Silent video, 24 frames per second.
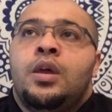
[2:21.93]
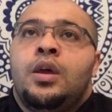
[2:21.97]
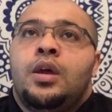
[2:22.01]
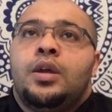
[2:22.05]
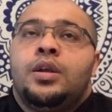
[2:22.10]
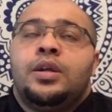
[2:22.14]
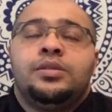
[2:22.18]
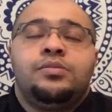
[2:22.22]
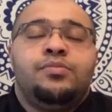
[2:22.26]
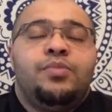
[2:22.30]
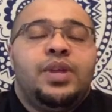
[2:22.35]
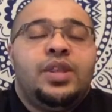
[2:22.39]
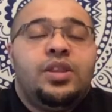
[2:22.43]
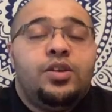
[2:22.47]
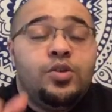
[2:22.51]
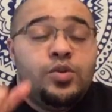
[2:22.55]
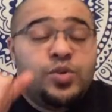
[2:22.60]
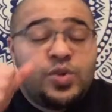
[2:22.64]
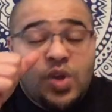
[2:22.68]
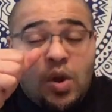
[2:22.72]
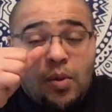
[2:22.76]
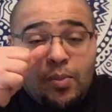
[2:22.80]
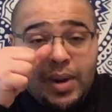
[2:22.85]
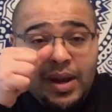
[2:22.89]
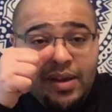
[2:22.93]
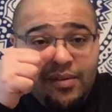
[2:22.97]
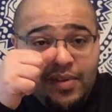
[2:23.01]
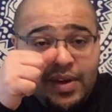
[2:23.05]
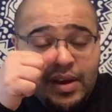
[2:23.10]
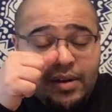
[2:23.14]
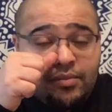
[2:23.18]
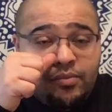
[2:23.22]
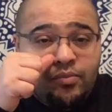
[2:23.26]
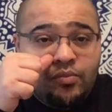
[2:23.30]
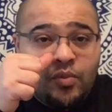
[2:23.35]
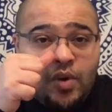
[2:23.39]
doesn't mean that you stop
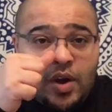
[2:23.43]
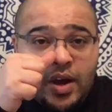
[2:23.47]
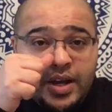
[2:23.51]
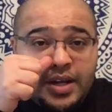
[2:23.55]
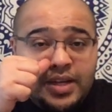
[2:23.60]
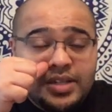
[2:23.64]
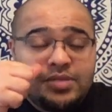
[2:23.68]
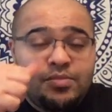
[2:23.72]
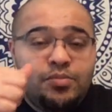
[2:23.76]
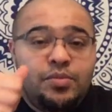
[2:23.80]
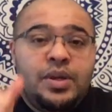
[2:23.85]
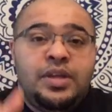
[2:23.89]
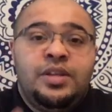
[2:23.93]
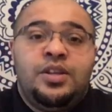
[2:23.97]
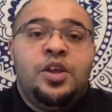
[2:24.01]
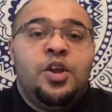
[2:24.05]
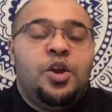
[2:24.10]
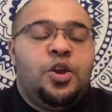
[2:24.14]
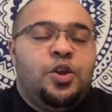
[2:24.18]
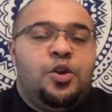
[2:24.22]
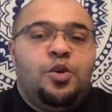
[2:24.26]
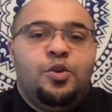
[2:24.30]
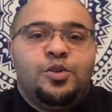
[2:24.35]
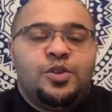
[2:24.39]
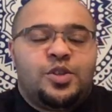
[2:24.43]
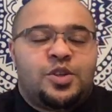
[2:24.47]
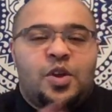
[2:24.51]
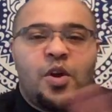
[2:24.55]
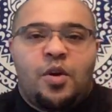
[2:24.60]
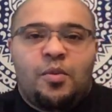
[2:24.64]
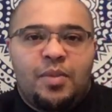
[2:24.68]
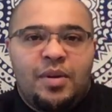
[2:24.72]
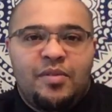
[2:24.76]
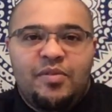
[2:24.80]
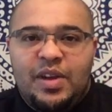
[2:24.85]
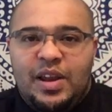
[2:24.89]
living, right? Doesn't mean that you
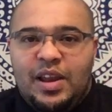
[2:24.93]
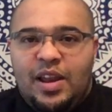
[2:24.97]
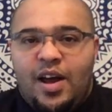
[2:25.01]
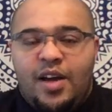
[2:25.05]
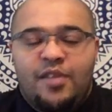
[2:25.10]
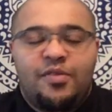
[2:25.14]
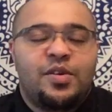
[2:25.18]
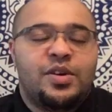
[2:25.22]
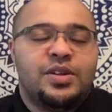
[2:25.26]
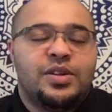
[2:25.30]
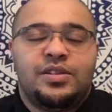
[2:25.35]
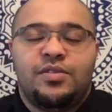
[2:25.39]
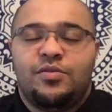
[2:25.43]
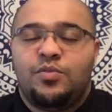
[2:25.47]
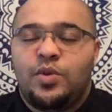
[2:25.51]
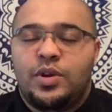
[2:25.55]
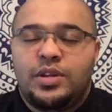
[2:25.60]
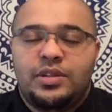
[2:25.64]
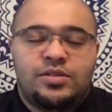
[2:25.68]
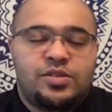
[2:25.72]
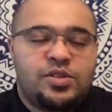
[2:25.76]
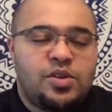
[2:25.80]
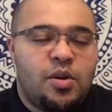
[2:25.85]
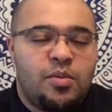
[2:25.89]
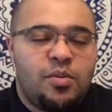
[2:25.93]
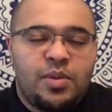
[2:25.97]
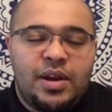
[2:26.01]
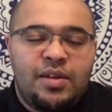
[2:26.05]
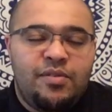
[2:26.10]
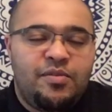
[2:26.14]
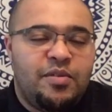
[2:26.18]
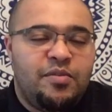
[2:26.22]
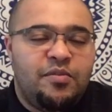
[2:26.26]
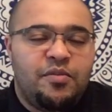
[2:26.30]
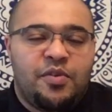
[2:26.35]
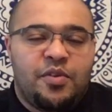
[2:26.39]
stop living life, because if we stop
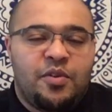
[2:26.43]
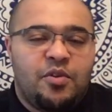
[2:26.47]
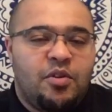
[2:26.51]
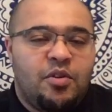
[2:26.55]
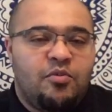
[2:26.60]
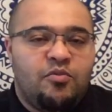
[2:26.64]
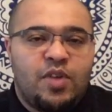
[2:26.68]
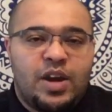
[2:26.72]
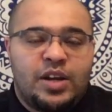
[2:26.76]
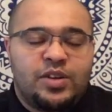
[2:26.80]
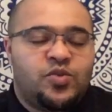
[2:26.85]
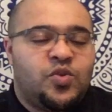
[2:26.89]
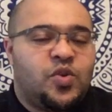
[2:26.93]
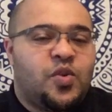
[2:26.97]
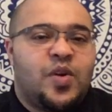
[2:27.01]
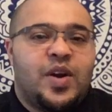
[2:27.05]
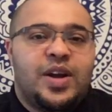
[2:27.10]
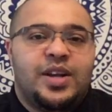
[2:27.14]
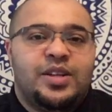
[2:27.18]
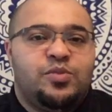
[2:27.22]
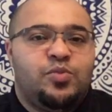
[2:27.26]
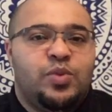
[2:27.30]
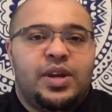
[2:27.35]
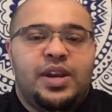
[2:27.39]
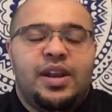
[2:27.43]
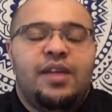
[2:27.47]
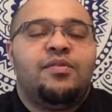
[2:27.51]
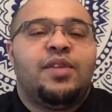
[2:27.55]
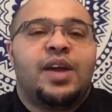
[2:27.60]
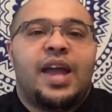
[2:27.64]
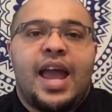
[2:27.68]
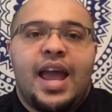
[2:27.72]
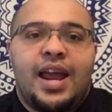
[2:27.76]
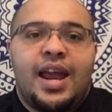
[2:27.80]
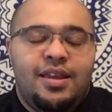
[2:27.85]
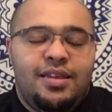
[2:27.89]
living for retrogrades, we'd never
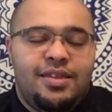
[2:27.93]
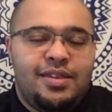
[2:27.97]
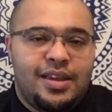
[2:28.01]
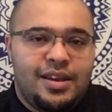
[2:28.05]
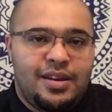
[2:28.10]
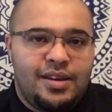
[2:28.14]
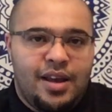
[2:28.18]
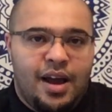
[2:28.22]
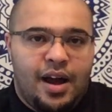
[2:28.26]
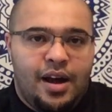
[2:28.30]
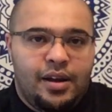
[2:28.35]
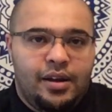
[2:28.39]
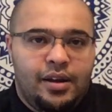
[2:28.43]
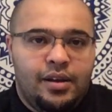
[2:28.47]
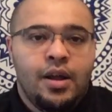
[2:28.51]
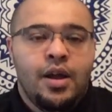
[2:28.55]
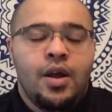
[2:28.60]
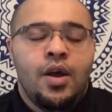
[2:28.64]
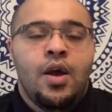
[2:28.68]
get anything done.